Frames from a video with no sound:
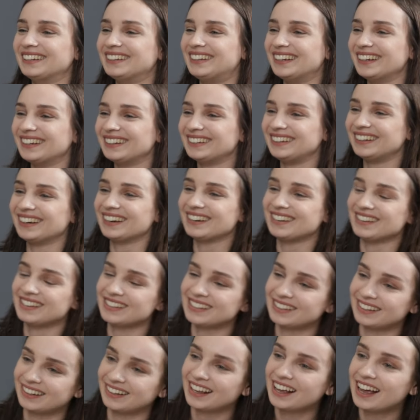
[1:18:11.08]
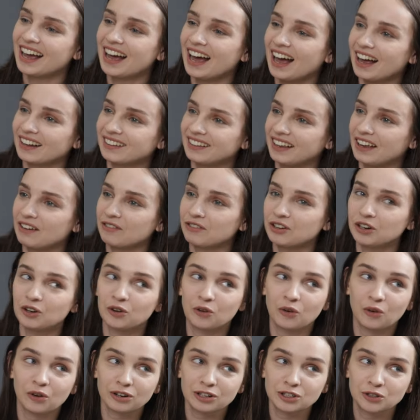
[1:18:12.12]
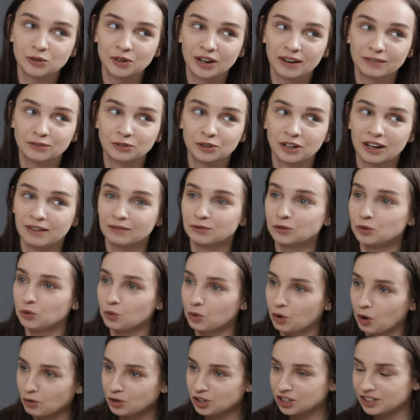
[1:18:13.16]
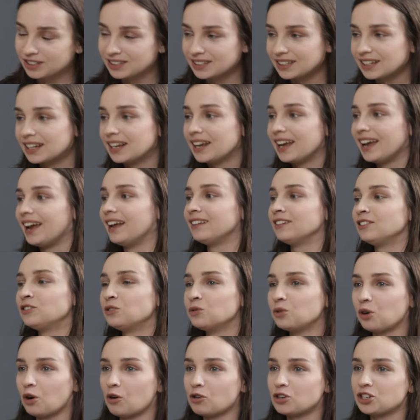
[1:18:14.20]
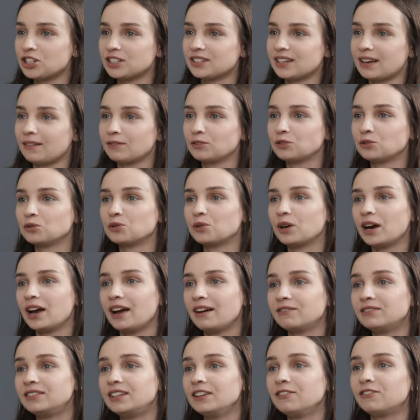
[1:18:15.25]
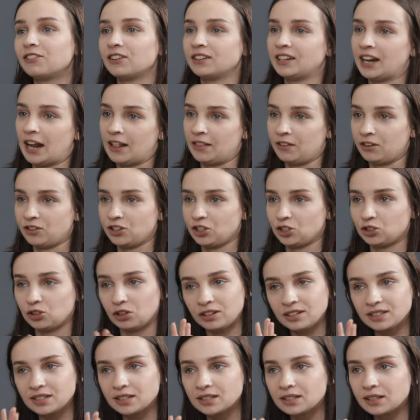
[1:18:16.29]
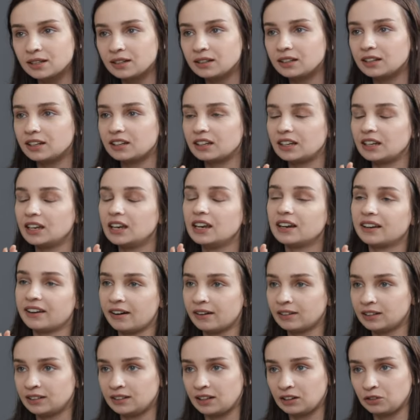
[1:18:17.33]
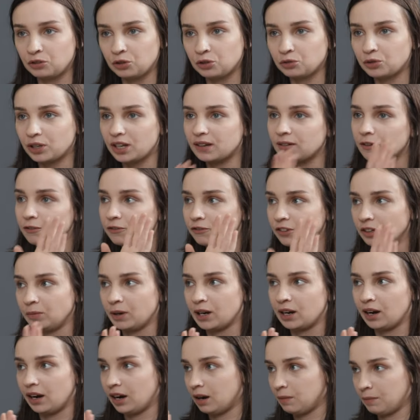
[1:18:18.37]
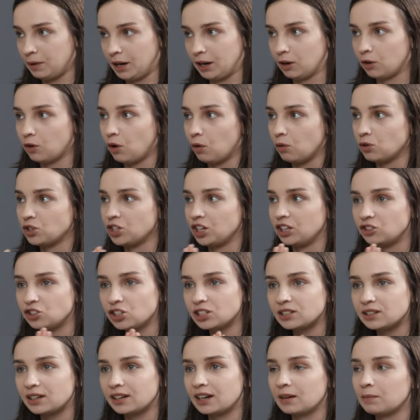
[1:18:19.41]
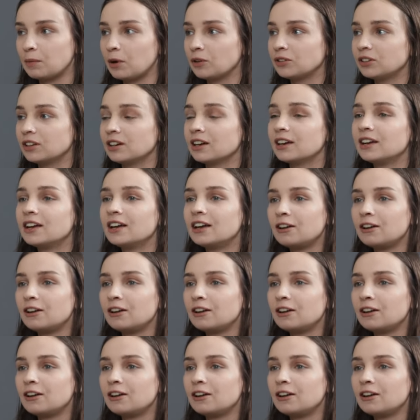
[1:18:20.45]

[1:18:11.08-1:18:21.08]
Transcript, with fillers: the idea is that at every course you have to have two coaches and the two coaches have to have different energy. So this isn't inherently that you need to have a female and a male coach. It's just like about the